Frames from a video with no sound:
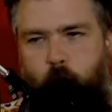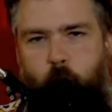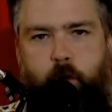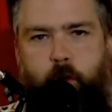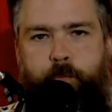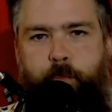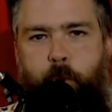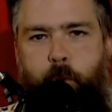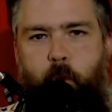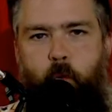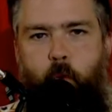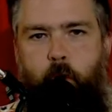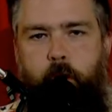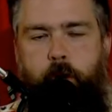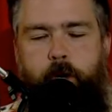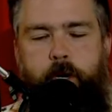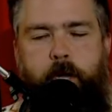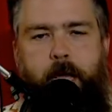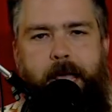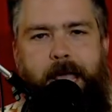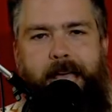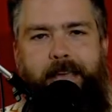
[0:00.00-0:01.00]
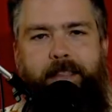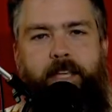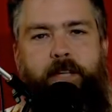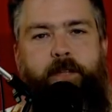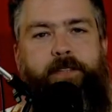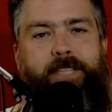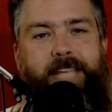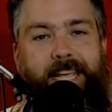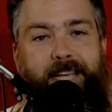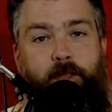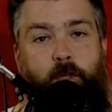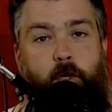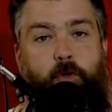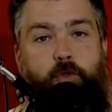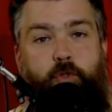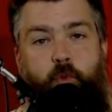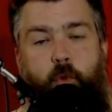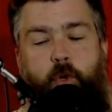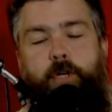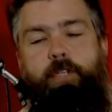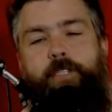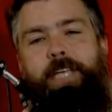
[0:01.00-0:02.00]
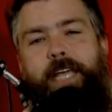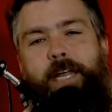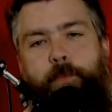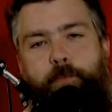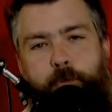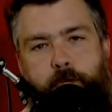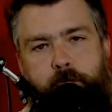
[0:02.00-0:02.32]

word per word, and then take those words and